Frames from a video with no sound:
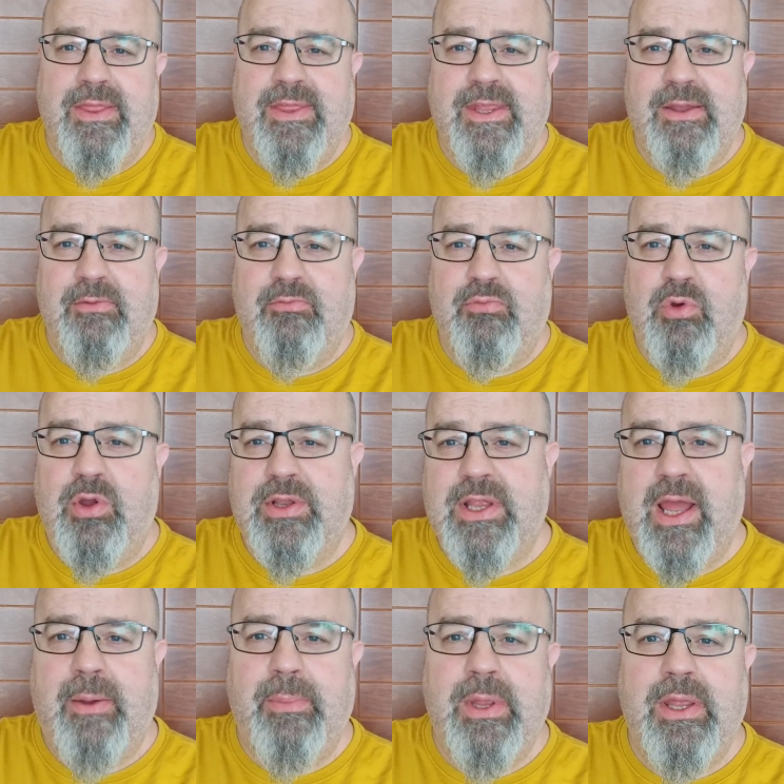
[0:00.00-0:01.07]
They weren't
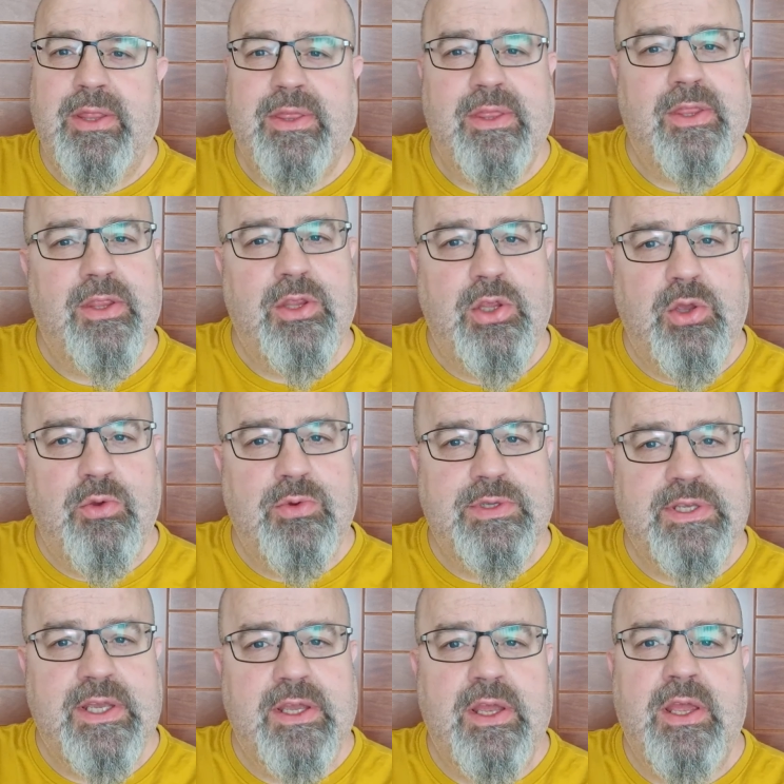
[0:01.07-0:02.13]
happy
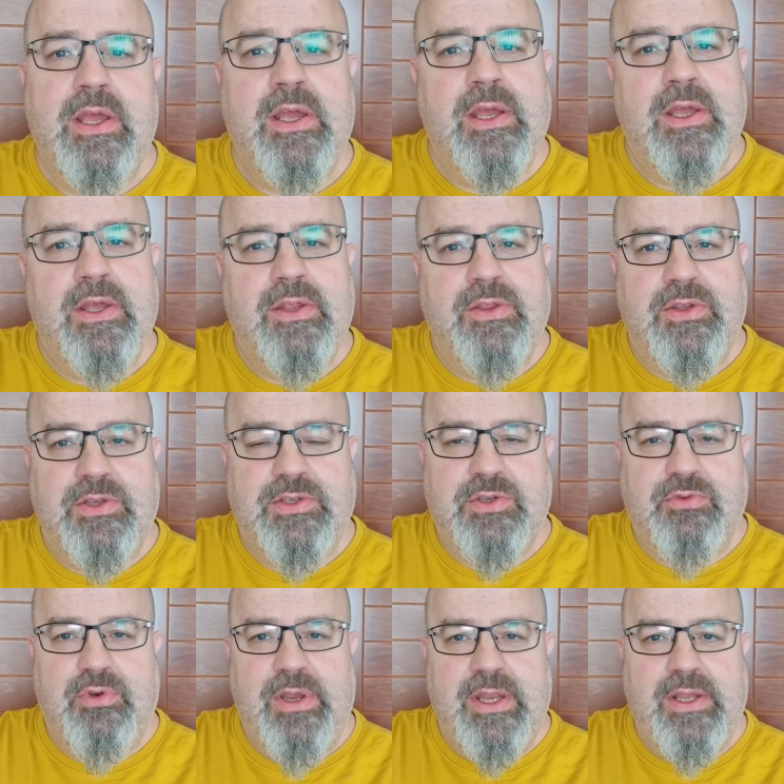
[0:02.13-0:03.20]
using the
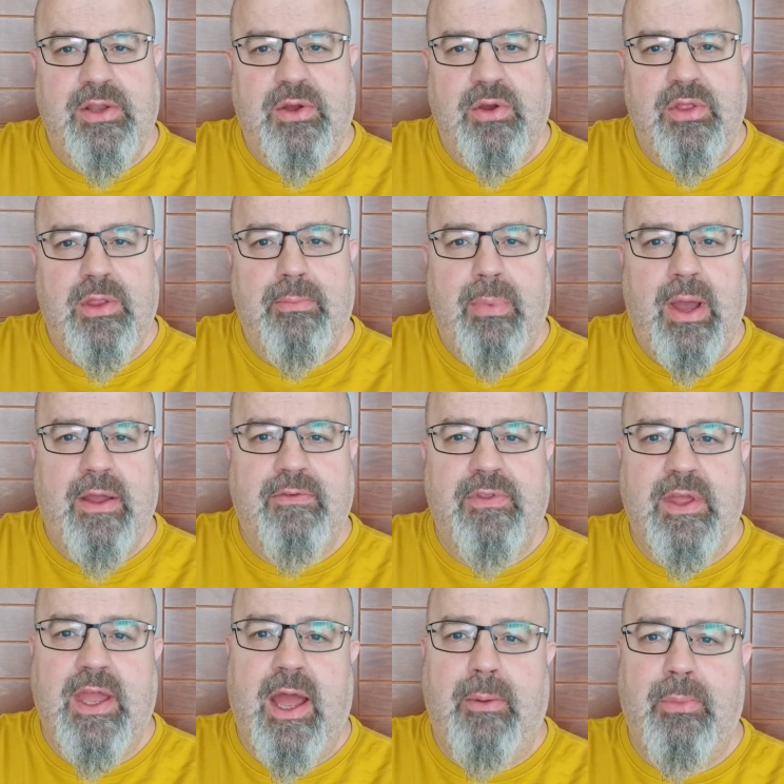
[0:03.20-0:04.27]
screen on the back of
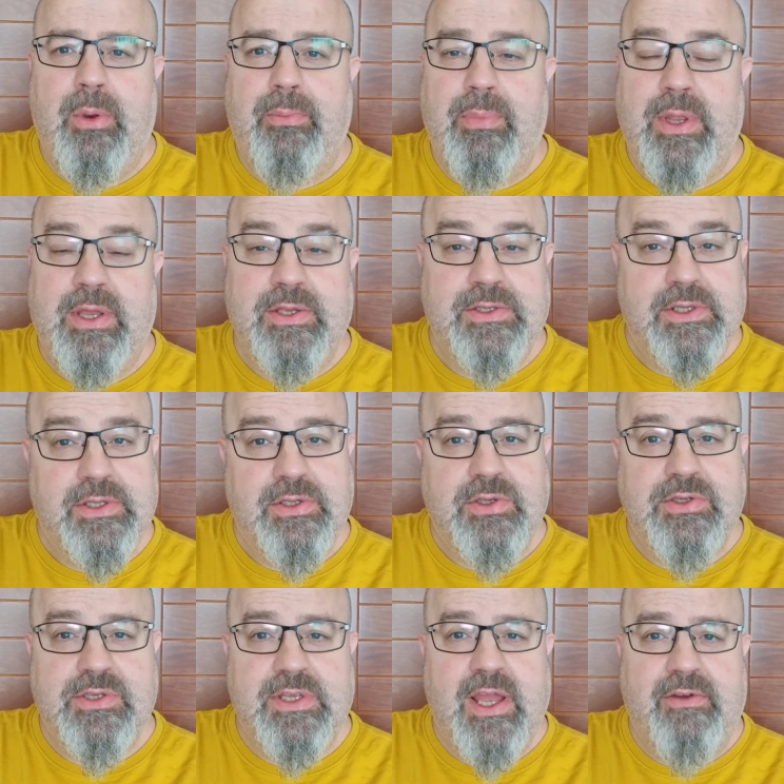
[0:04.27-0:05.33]
the camera because it
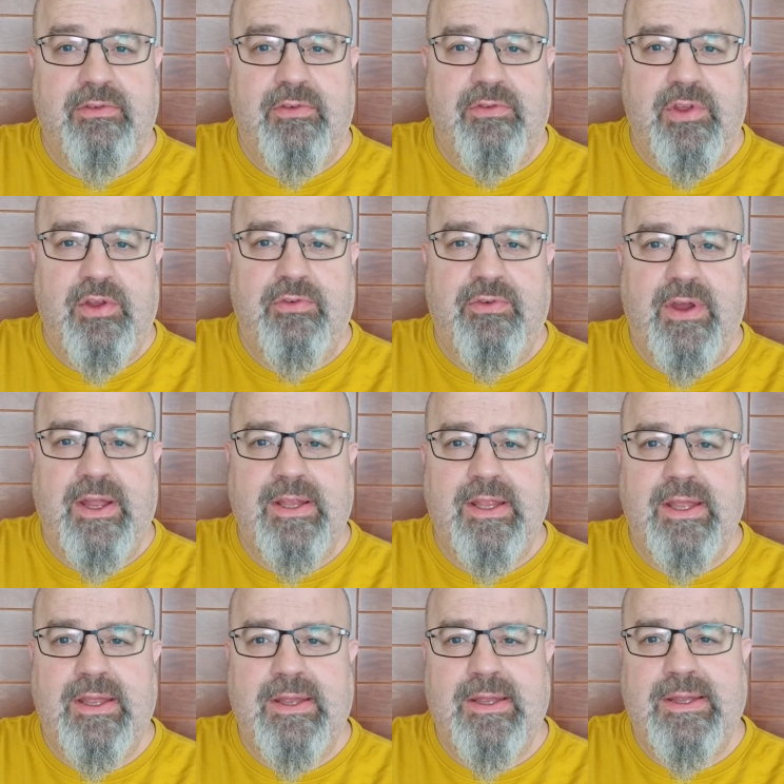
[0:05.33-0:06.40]
doesn't have a
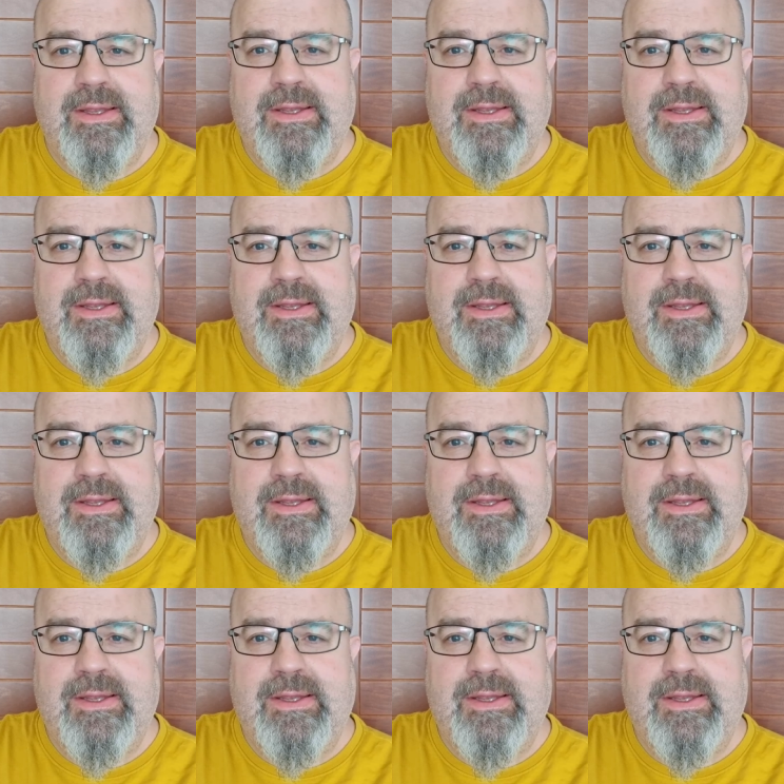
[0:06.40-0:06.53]
viewfinder.